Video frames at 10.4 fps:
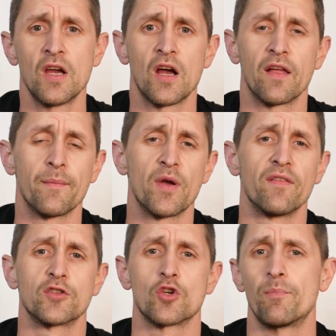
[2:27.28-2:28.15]
And then move
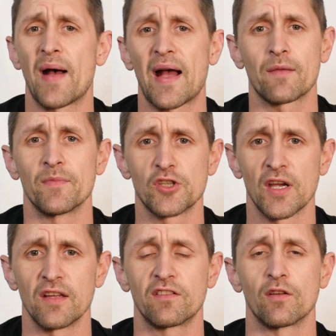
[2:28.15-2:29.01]
into a back
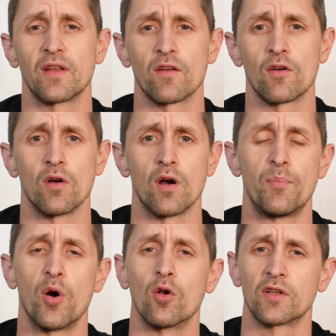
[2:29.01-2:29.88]
machine, so either a
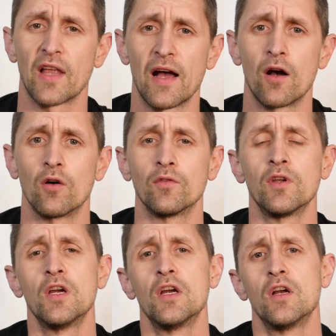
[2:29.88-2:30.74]
pull down,
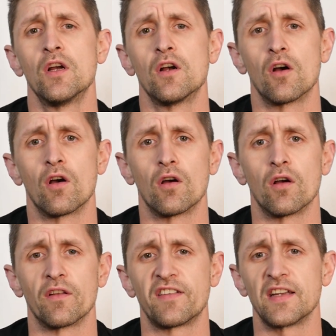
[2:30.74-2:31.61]
a
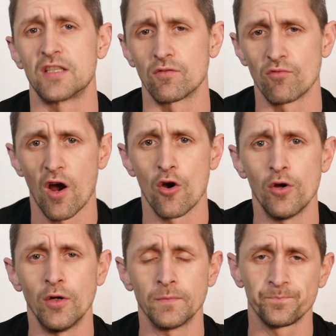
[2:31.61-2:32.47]
seated row.
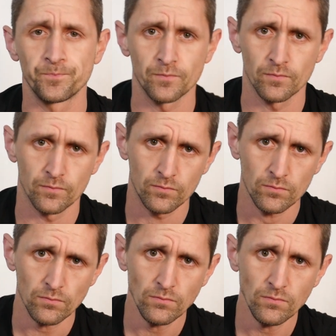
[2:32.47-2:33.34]

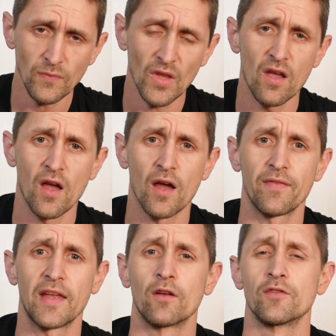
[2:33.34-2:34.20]

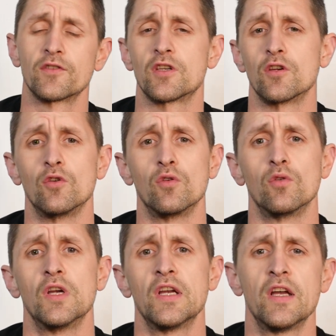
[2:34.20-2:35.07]
Then onto
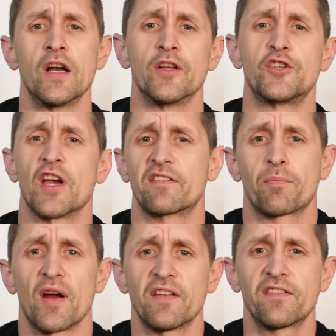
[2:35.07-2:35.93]
a chest
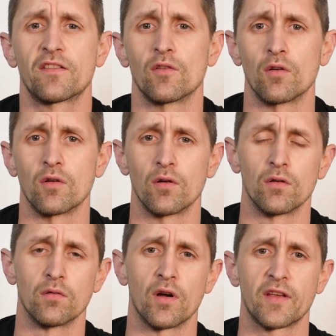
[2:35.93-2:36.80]
press or
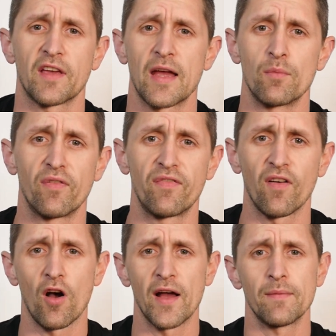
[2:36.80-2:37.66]
a cable
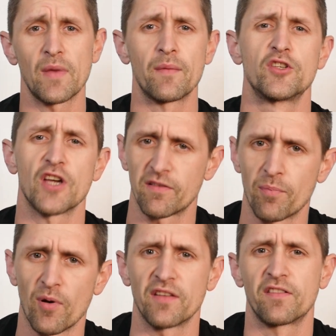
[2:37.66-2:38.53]
fly. Maybe a chest
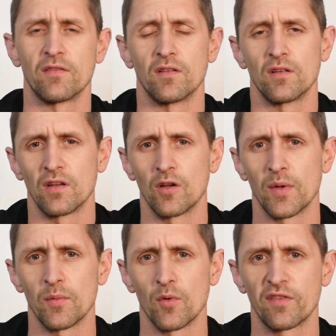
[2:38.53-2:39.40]
press, a little
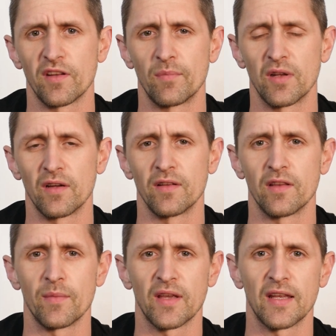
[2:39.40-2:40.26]
bit more simpler in
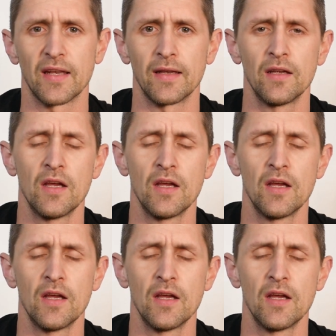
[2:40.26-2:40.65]
the beginning.